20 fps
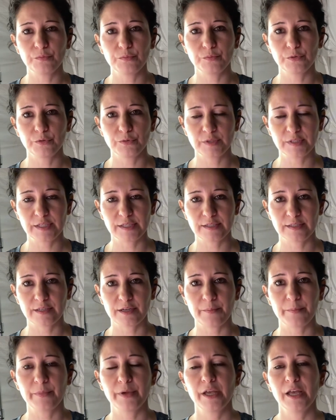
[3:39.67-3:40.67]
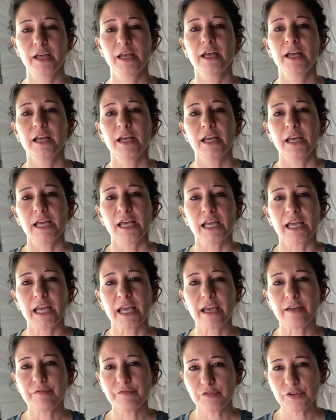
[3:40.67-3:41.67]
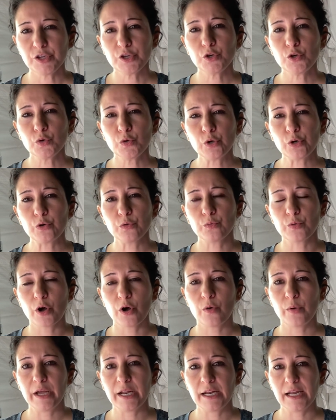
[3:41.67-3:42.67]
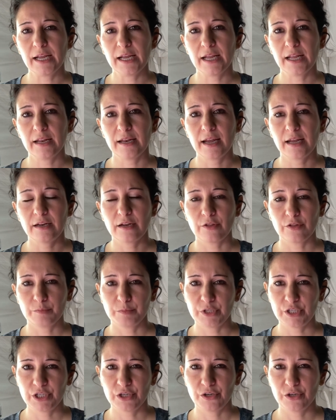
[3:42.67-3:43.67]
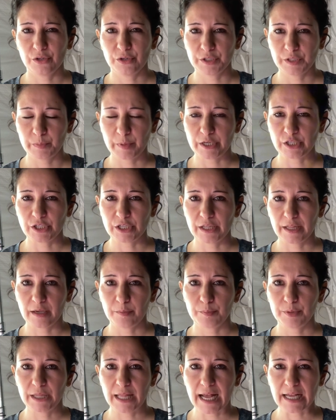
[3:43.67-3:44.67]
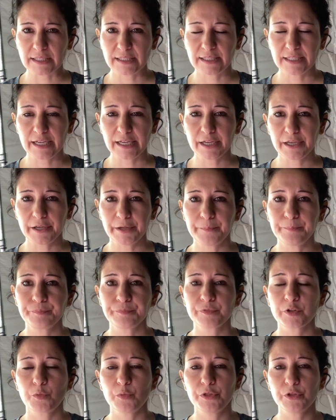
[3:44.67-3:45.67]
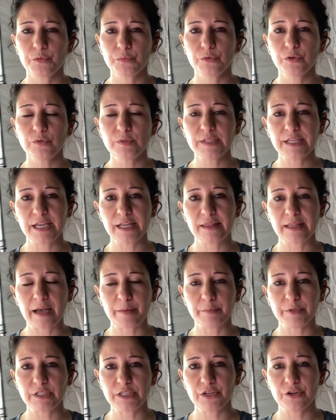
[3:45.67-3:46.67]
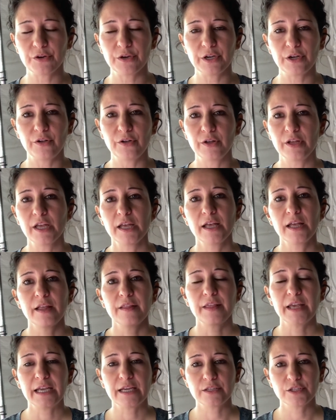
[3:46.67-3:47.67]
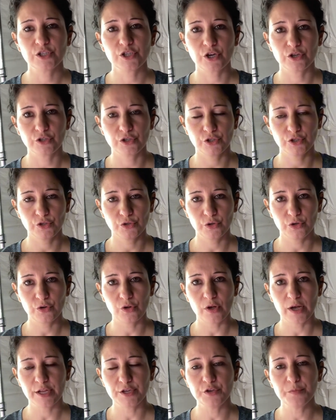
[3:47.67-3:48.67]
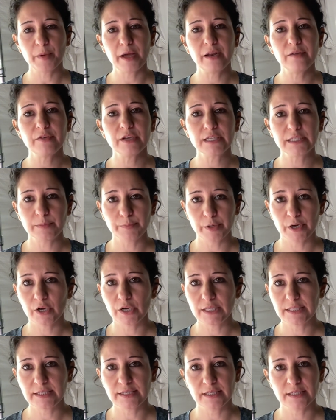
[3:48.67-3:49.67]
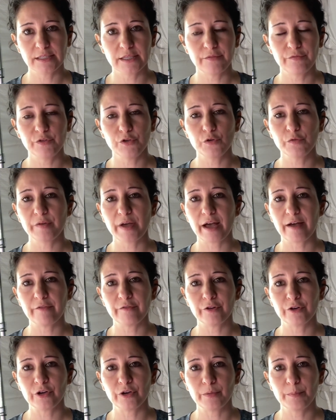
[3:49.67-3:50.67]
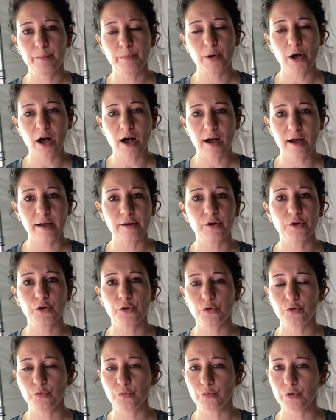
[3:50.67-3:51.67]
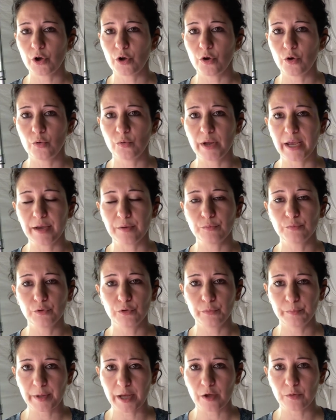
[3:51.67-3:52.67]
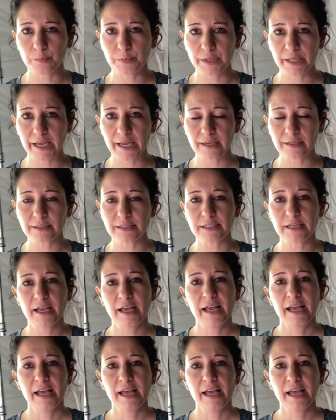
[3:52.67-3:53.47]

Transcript: root system. If you grow it in another material, especially like plastic, when the roots hit that material, they can start to circle, and you might have experienced this if you've ever bought or grown a root-bound plant.